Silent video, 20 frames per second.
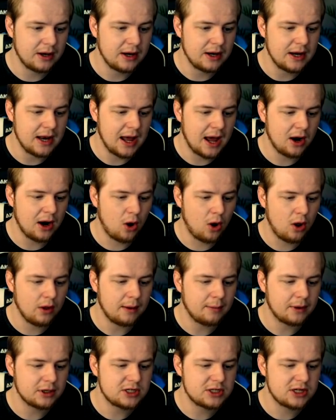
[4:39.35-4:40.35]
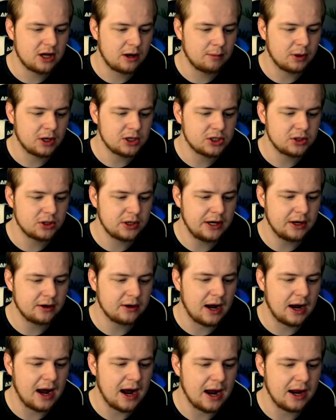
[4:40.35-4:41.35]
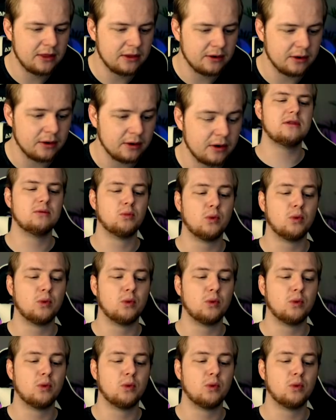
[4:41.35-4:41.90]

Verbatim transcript: not all that much sell pressure here either.